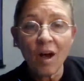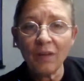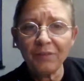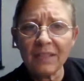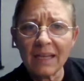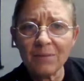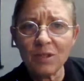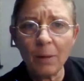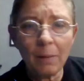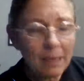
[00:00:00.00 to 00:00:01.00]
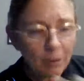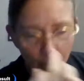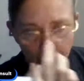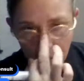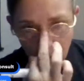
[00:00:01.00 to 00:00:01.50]
oftentimes you can either
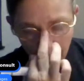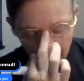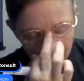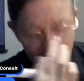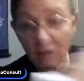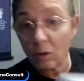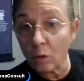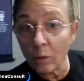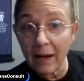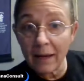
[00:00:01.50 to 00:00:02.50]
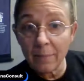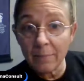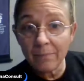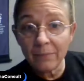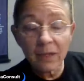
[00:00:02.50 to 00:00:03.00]
pick up a single gram,